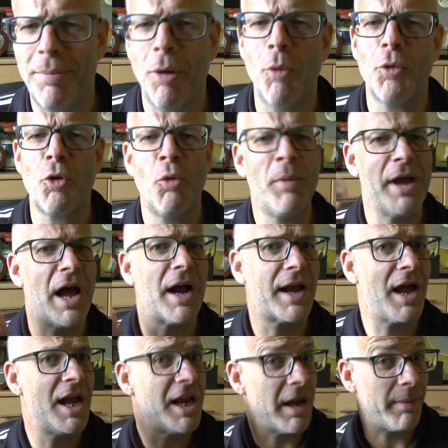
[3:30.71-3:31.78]
pulled all my
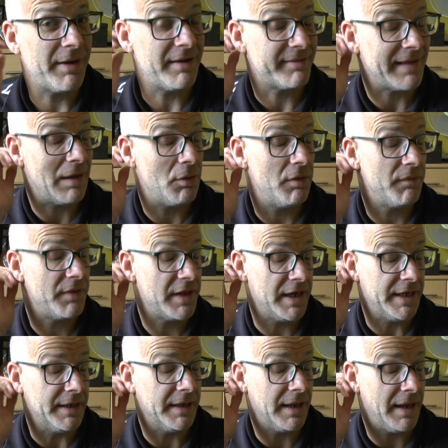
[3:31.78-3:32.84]
arcade cabinets out of
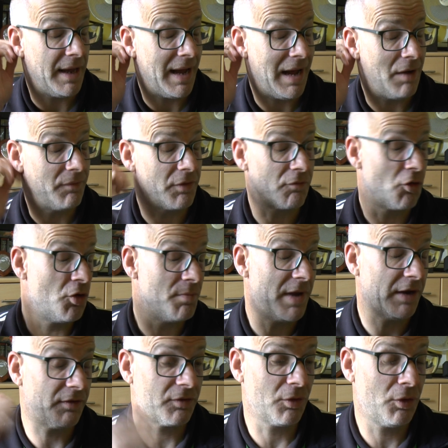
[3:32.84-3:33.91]
the room
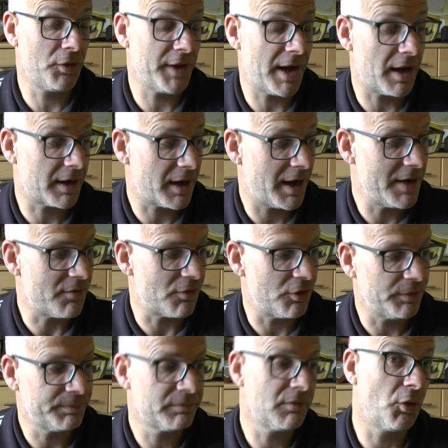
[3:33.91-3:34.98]
next door, the arcade
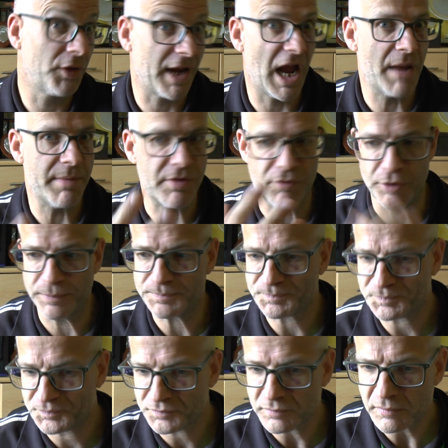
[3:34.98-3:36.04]
room or the gaming room,
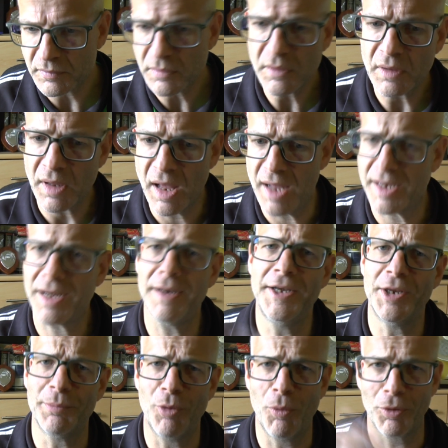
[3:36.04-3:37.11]

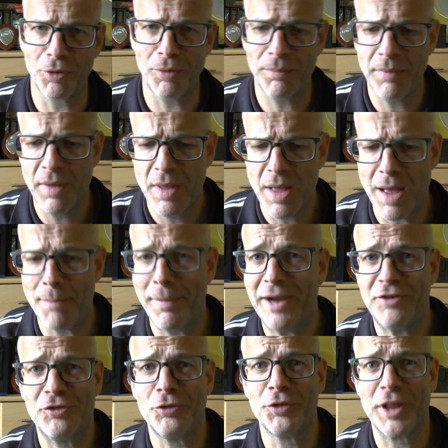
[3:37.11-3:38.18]
cleaned them all up,
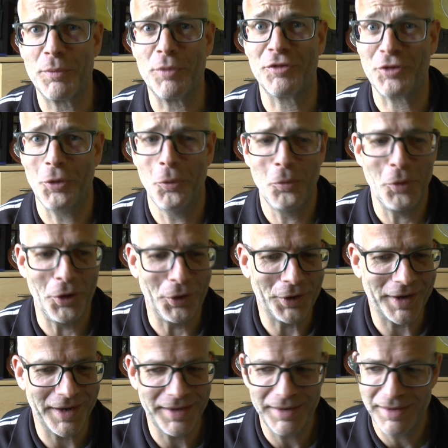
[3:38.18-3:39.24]
made sure they were still
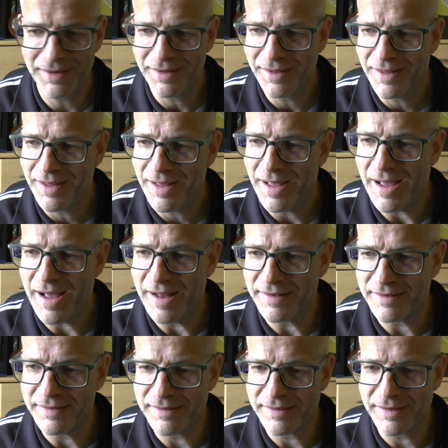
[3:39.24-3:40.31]
working,
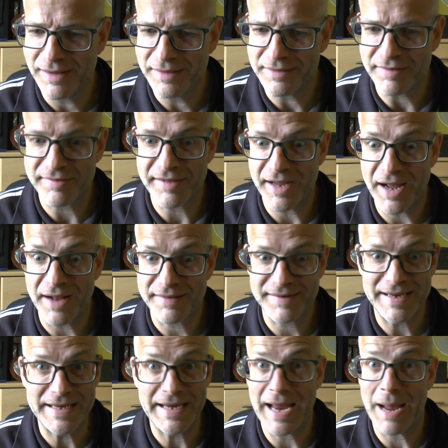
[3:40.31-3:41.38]
and the
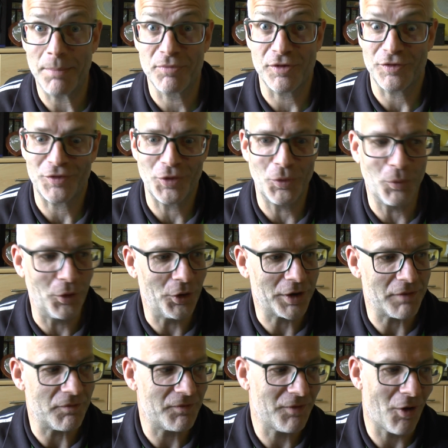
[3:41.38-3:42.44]
CRT cabs are still
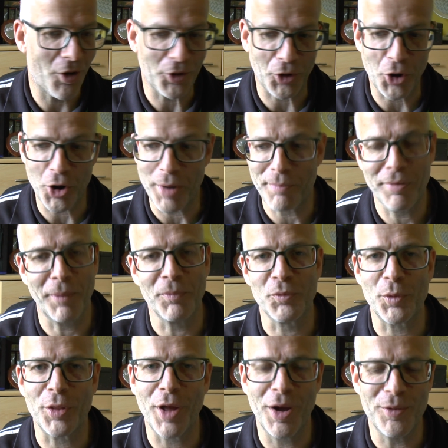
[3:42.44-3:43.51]
working fine. I got no problems
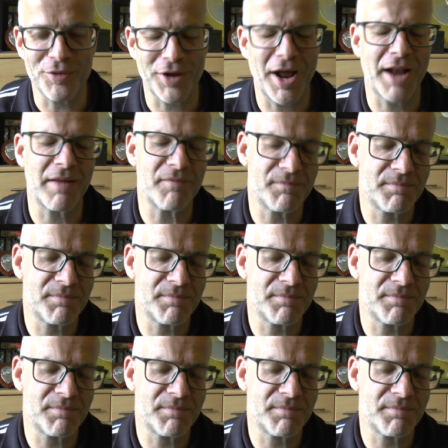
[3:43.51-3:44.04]
with those, and I